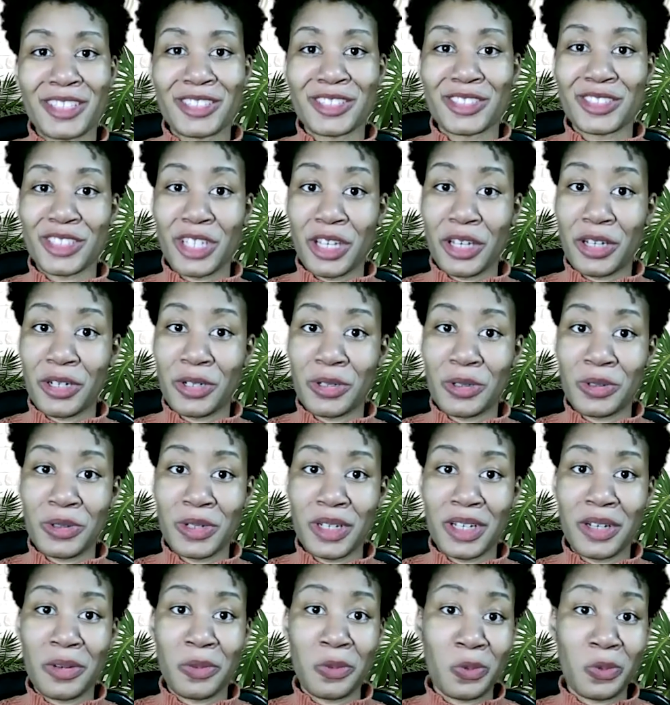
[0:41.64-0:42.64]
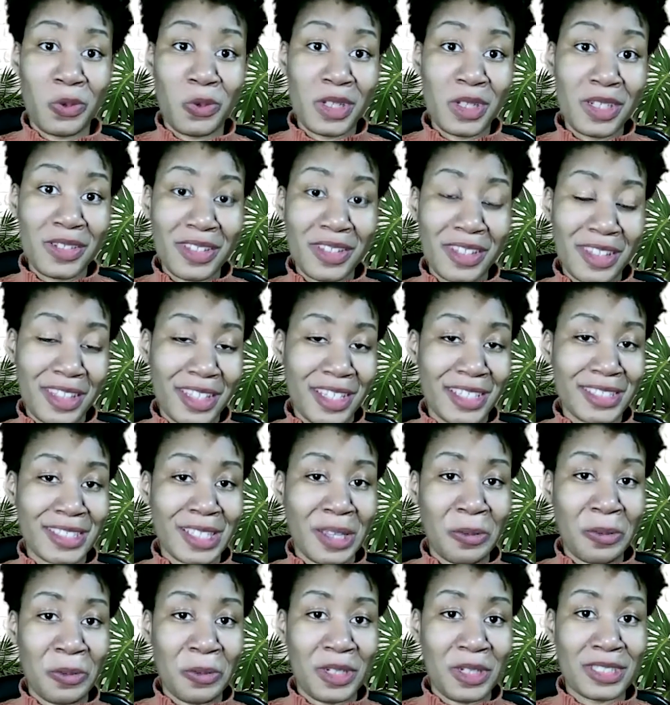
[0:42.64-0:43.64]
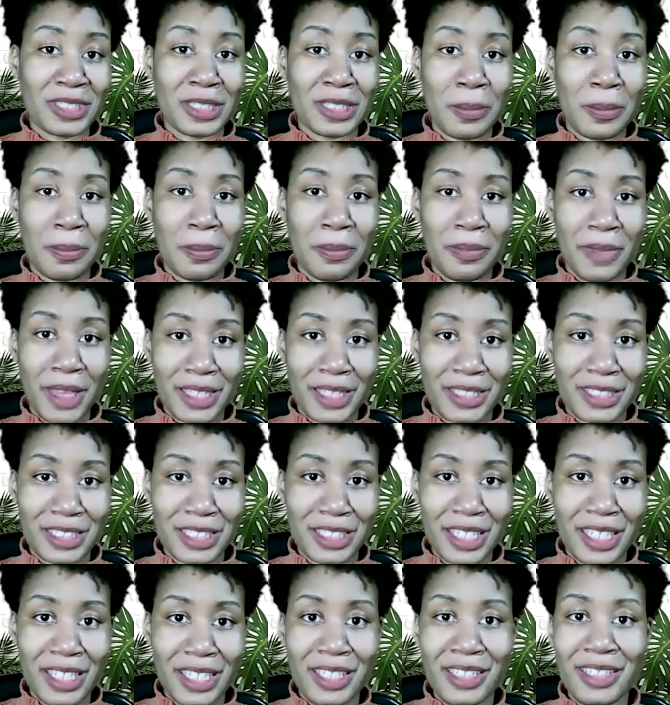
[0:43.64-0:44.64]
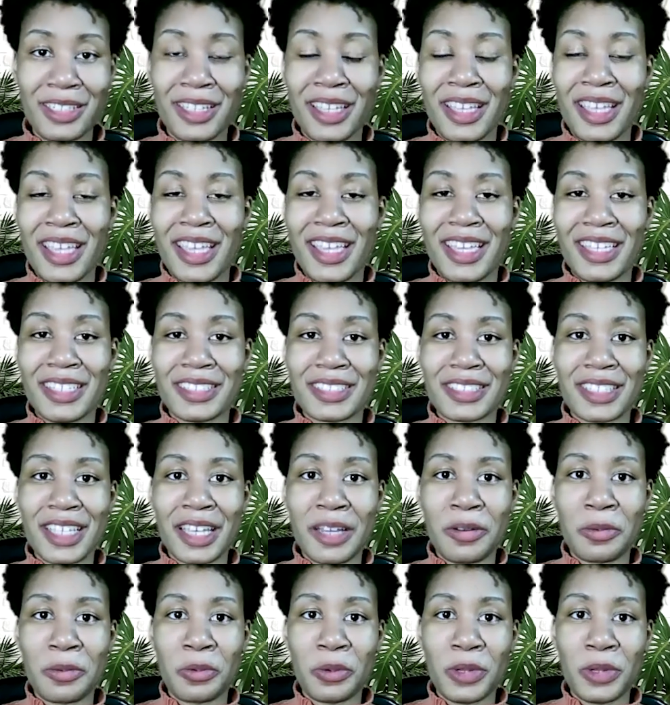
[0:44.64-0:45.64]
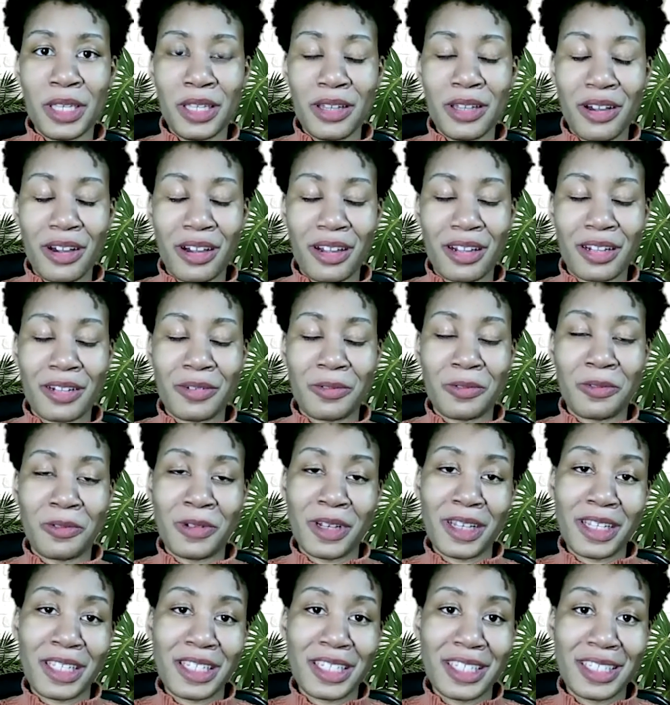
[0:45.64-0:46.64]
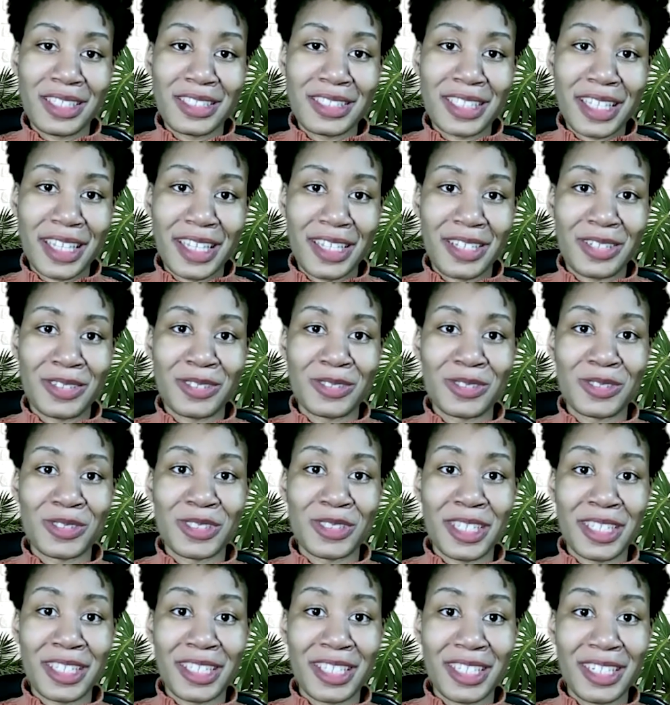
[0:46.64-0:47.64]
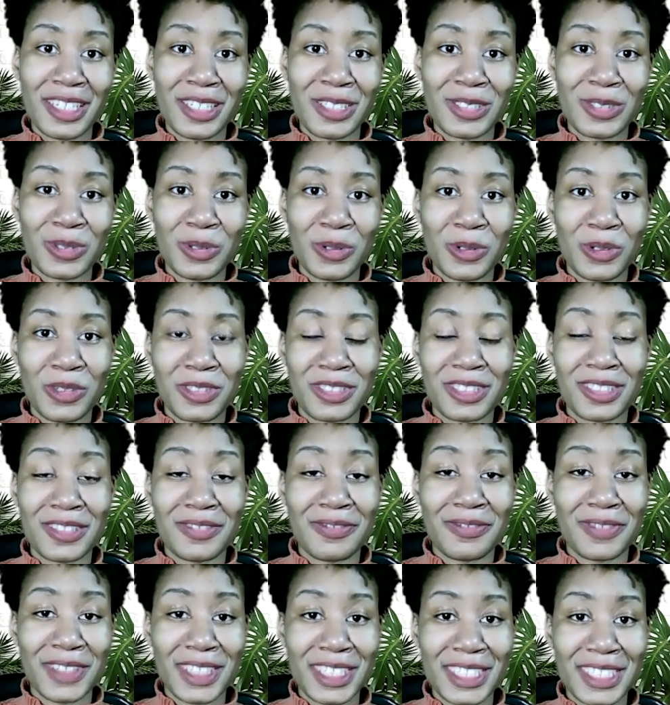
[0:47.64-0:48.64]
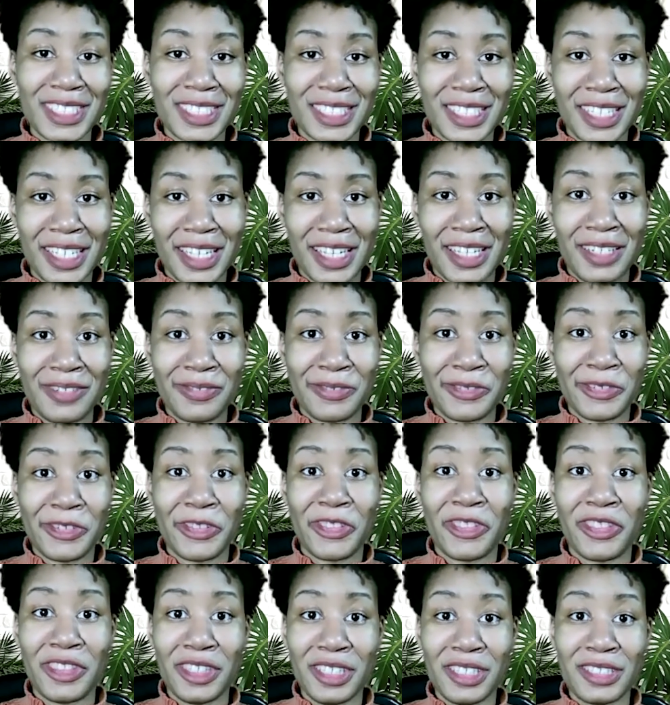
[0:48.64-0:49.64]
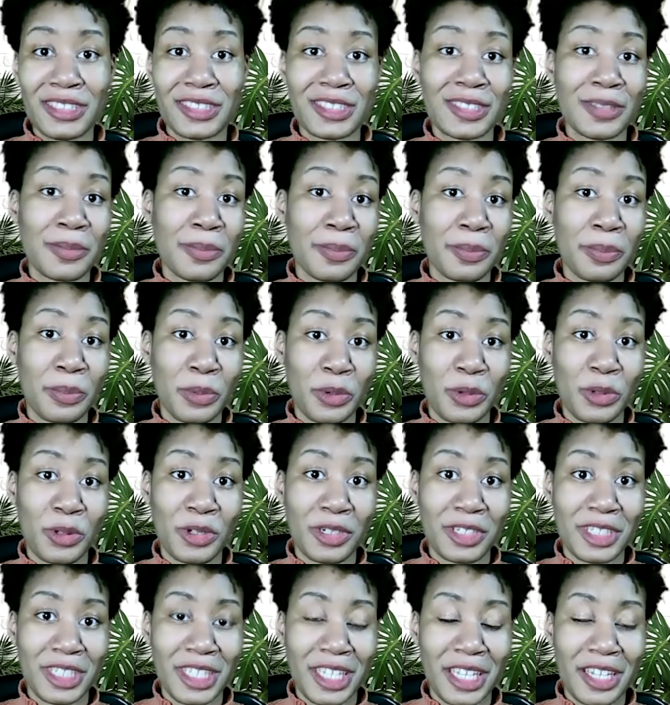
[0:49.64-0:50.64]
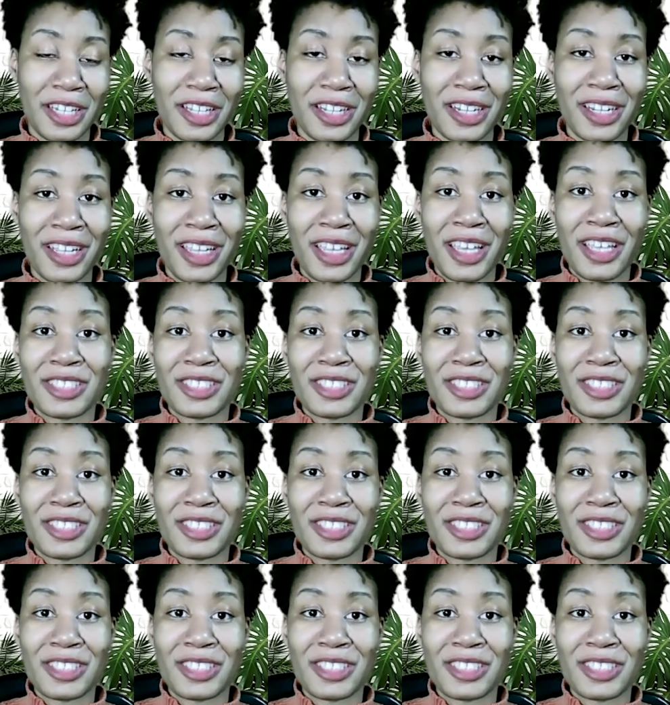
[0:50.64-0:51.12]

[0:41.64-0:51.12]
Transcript: So one of the things I wanted to mention is that we are winding down and getting towards the finish line for this board year.